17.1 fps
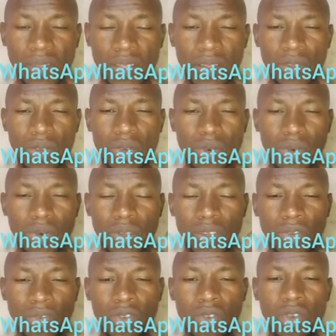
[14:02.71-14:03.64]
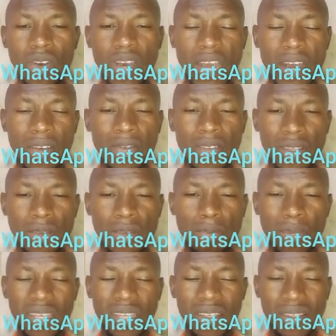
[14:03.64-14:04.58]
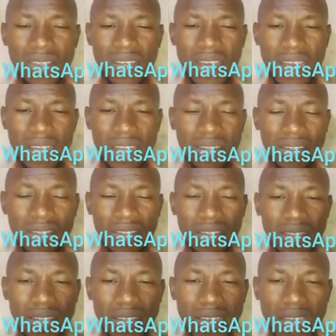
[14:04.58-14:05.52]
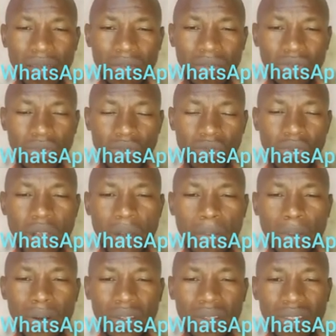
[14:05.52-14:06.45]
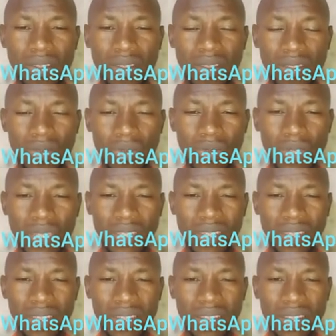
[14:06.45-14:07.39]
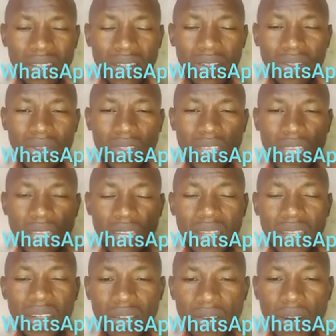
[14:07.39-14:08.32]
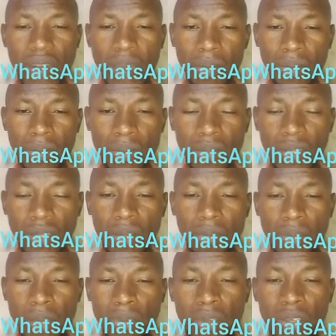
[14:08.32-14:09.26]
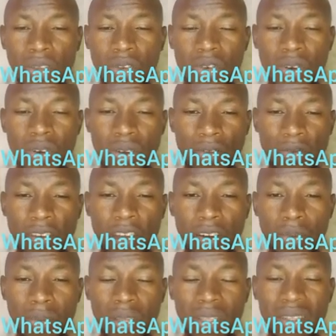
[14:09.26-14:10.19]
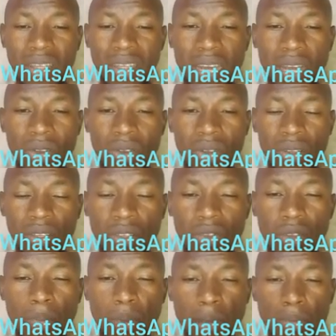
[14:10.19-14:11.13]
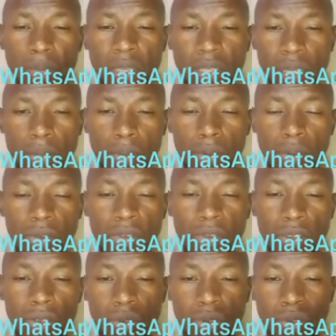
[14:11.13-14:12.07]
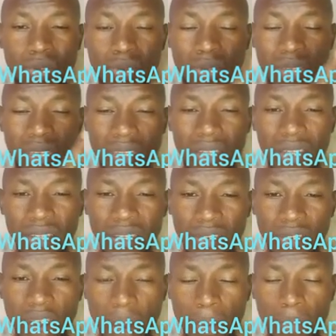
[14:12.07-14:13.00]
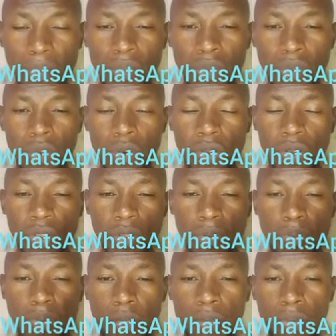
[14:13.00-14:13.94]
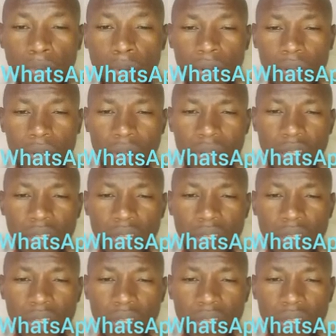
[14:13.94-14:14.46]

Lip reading: So if you don't have the space and the time to go about doing this, killing ram, maybe your environment it's not permissible for you to kill a ram or to spill blood.